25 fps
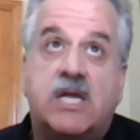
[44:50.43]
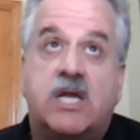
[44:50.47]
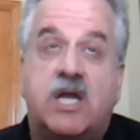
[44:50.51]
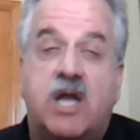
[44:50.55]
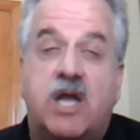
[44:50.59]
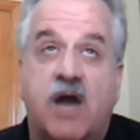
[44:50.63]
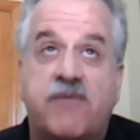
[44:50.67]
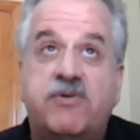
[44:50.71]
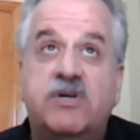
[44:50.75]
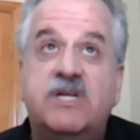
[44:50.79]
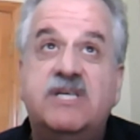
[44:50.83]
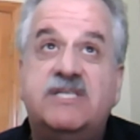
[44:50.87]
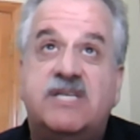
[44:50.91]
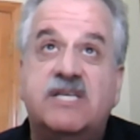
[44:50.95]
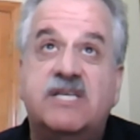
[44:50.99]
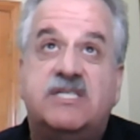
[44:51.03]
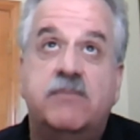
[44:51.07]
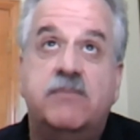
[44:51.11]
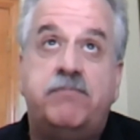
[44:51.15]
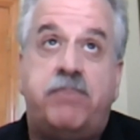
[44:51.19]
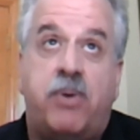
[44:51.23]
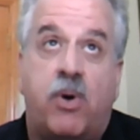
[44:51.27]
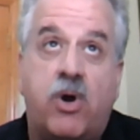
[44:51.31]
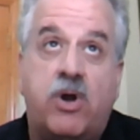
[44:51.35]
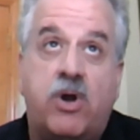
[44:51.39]
governance is
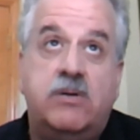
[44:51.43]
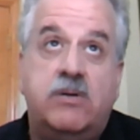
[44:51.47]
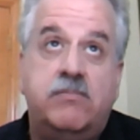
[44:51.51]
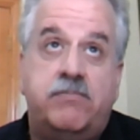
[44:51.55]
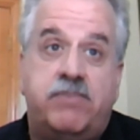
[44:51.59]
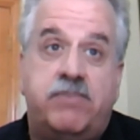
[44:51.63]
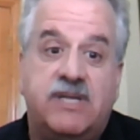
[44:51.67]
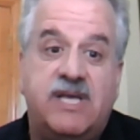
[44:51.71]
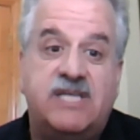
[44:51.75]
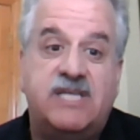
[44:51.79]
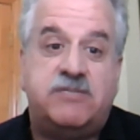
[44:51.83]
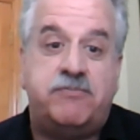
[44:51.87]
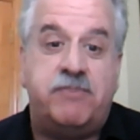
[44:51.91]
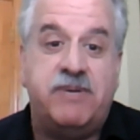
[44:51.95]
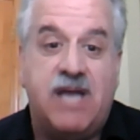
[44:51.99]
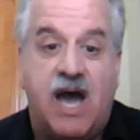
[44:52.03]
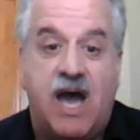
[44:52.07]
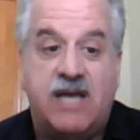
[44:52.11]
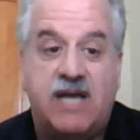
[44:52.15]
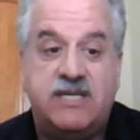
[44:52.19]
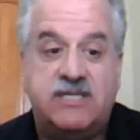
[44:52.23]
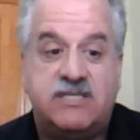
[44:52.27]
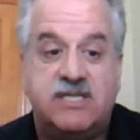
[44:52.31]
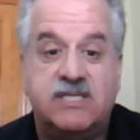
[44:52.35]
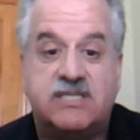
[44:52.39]
important, but let's be
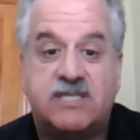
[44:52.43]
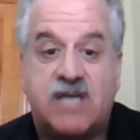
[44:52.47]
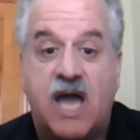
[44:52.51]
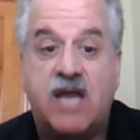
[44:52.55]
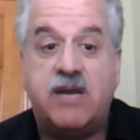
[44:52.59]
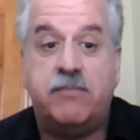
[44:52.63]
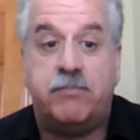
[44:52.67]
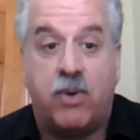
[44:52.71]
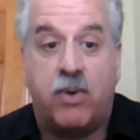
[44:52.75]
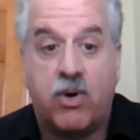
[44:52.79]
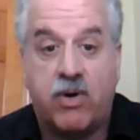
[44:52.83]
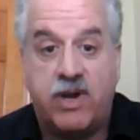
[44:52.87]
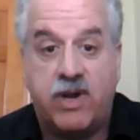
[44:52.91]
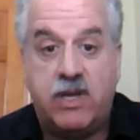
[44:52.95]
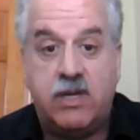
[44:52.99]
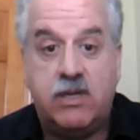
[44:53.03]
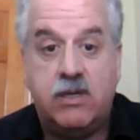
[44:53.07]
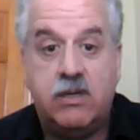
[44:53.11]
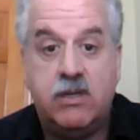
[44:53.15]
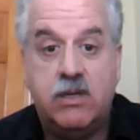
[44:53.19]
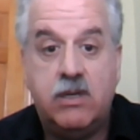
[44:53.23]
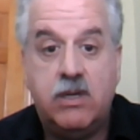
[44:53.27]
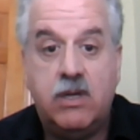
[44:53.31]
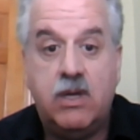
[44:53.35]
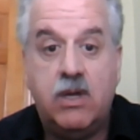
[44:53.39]
honest, it's kind of
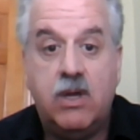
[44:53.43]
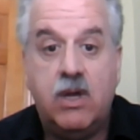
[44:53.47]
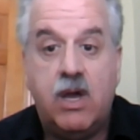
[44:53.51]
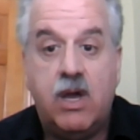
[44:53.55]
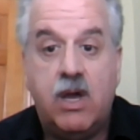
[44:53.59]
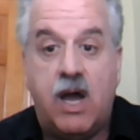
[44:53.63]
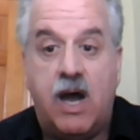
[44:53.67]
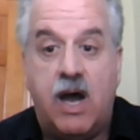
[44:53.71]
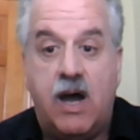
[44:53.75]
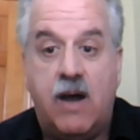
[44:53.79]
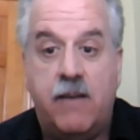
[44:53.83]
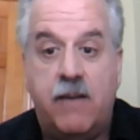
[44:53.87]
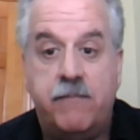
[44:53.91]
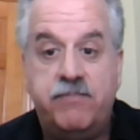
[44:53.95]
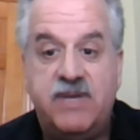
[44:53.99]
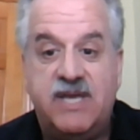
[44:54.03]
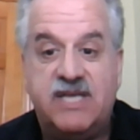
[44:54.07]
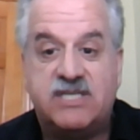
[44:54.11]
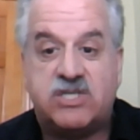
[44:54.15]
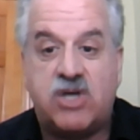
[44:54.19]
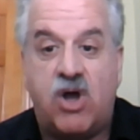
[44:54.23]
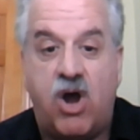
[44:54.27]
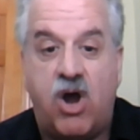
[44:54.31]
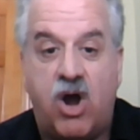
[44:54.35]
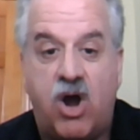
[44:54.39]
boring.
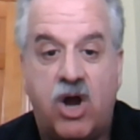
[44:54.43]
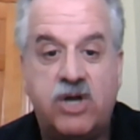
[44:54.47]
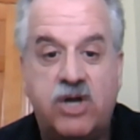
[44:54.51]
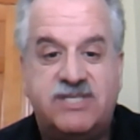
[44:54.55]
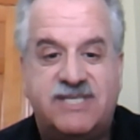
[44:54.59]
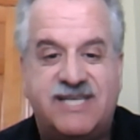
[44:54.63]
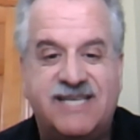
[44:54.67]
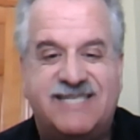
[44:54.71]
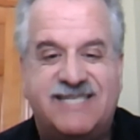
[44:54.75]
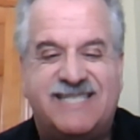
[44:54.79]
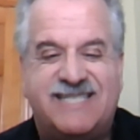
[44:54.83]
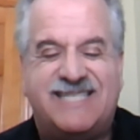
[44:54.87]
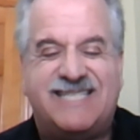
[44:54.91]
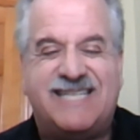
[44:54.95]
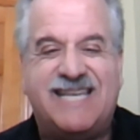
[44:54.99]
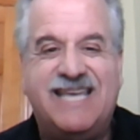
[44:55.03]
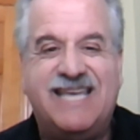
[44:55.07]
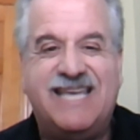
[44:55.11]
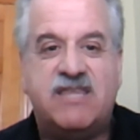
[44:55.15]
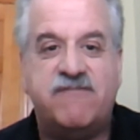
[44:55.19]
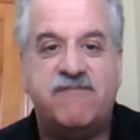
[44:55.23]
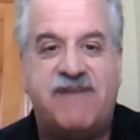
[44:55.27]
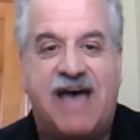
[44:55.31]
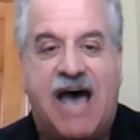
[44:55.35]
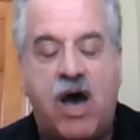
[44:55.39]
It's hard to
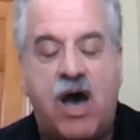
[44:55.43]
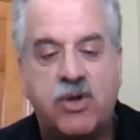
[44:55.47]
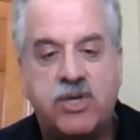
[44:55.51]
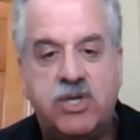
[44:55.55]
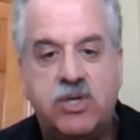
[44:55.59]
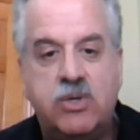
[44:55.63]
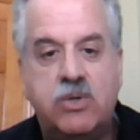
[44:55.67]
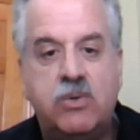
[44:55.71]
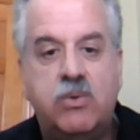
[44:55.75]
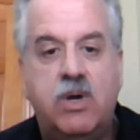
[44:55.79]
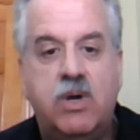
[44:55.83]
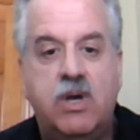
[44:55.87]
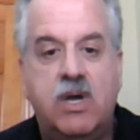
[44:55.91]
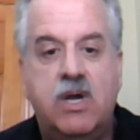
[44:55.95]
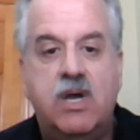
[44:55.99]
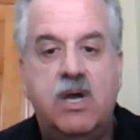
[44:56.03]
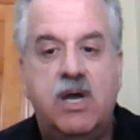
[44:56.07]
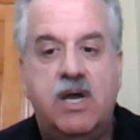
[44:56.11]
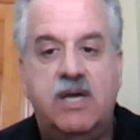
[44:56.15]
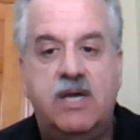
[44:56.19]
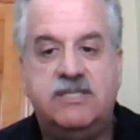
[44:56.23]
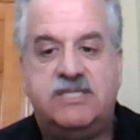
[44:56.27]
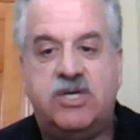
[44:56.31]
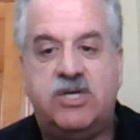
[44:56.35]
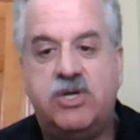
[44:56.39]
see the value
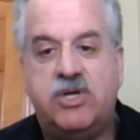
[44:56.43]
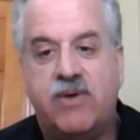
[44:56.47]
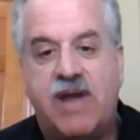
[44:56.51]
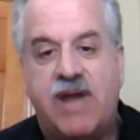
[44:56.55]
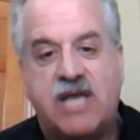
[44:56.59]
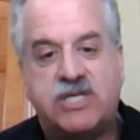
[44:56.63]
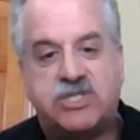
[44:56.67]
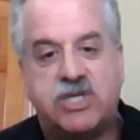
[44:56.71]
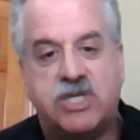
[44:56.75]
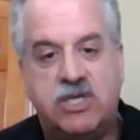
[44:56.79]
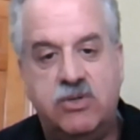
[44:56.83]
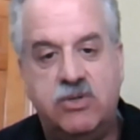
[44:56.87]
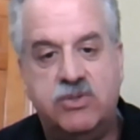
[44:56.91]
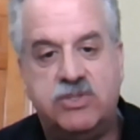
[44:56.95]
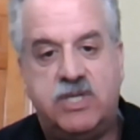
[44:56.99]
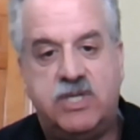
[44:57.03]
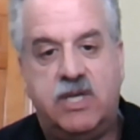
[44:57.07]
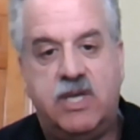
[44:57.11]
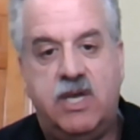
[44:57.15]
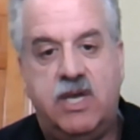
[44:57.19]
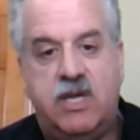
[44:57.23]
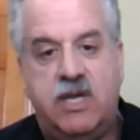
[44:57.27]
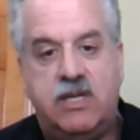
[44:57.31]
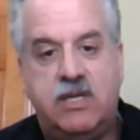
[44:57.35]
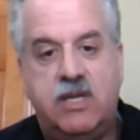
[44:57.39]
until you're actually
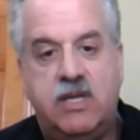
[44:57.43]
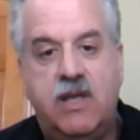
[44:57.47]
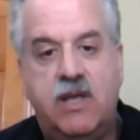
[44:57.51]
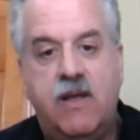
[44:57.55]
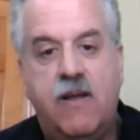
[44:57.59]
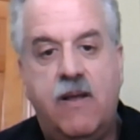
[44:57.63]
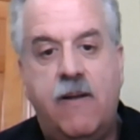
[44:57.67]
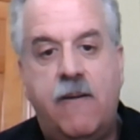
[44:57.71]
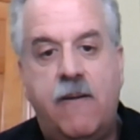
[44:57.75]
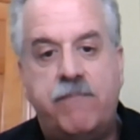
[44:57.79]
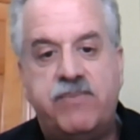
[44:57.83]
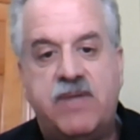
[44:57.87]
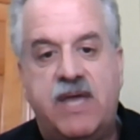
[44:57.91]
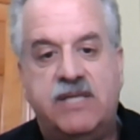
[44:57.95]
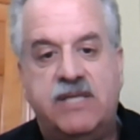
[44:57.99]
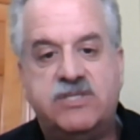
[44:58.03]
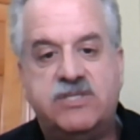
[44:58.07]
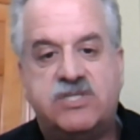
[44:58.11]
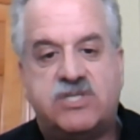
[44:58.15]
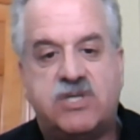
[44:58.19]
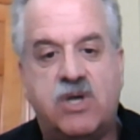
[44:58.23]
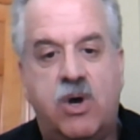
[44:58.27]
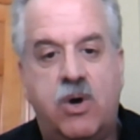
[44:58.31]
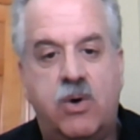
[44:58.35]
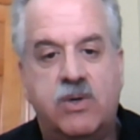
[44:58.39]
using it.
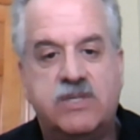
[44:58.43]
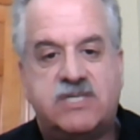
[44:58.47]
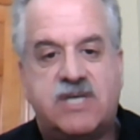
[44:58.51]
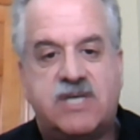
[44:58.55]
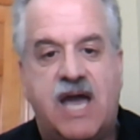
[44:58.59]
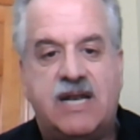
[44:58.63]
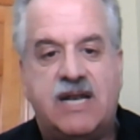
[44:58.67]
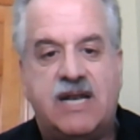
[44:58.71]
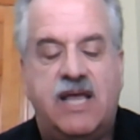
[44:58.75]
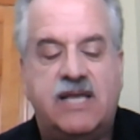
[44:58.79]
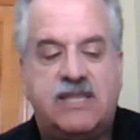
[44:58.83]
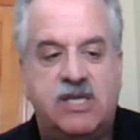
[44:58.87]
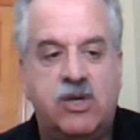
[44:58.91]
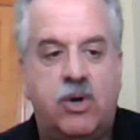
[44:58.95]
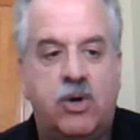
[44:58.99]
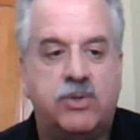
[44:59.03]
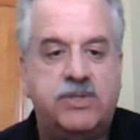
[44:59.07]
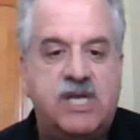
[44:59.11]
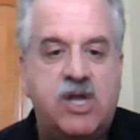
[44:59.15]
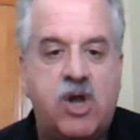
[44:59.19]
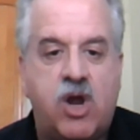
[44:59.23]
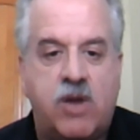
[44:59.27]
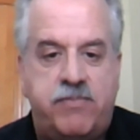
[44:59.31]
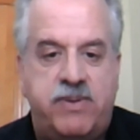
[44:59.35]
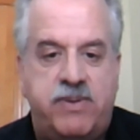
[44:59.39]
And so it's kind of like the
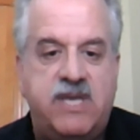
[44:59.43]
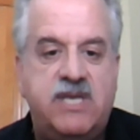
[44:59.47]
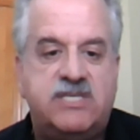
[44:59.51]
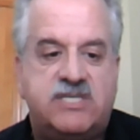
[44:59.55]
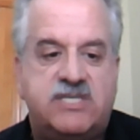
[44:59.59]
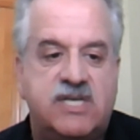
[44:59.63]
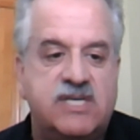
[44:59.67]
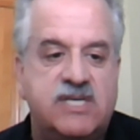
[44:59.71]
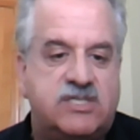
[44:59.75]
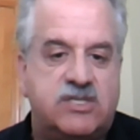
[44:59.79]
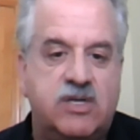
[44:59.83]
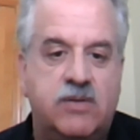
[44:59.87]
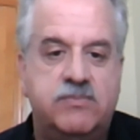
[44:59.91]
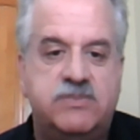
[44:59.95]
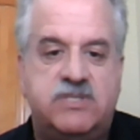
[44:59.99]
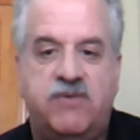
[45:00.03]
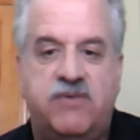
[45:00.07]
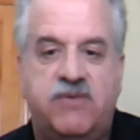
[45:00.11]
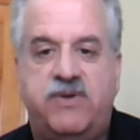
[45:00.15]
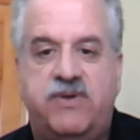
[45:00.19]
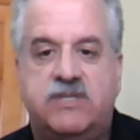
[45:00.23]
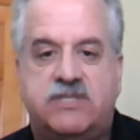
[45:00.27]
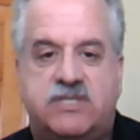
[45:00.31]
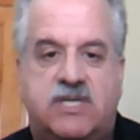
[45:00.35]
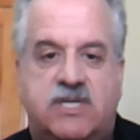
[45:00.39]
old ERP systems.
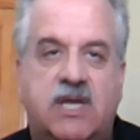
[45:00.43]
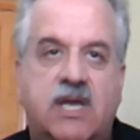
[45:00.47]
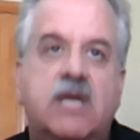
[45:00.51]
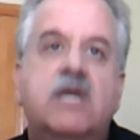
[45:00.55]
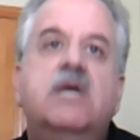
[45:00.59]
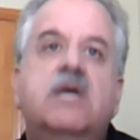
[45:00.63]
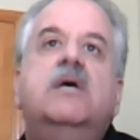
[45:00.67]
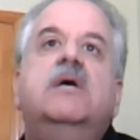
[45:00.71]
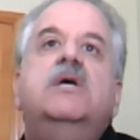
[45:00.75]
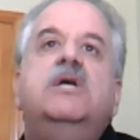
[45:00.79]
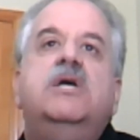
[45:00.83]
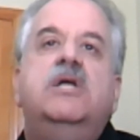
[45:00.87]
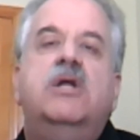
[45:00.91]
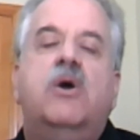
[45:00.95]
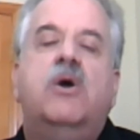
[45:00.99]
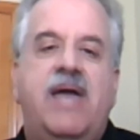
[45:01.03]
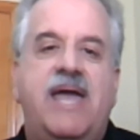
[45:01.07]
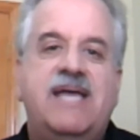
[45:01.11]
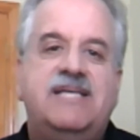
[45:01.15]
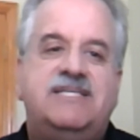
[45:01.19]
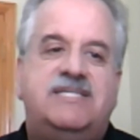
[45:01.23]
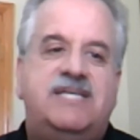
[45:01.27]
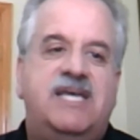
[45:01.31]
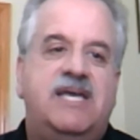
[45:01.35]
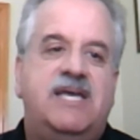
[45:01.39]
If it's,
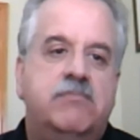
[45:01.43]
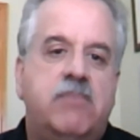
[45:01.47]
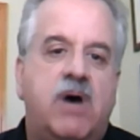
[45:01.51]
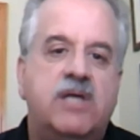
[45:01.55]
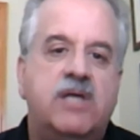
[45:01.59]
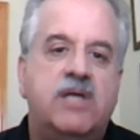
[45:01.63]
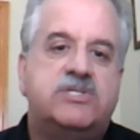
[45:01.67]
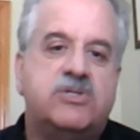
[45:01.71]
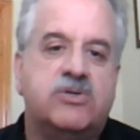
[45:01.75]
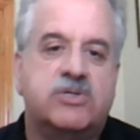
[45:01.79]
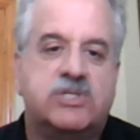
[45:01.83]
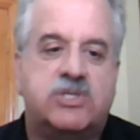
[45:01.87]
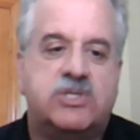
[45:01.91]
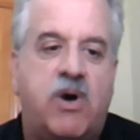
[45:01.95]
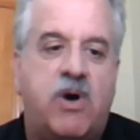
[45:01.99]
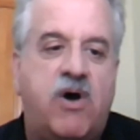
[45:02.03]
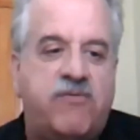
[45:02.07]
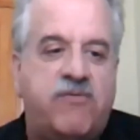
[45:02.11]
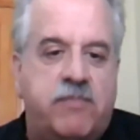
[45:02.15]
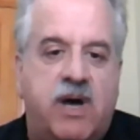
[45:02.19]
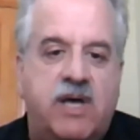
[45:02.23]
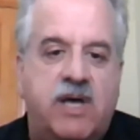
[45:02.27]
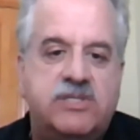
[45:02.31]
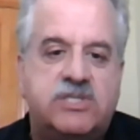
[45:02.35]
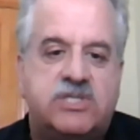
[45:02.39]
18 months or
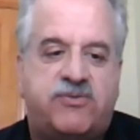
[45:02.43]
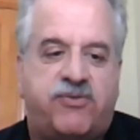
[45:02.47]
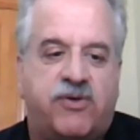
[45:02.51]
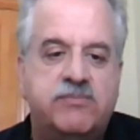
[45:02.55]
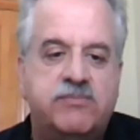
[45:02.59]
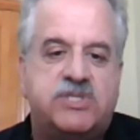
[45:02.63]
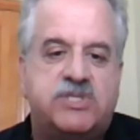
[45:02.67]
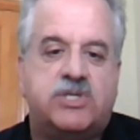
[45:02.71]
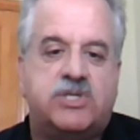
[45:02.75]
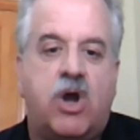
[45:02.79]
12 months from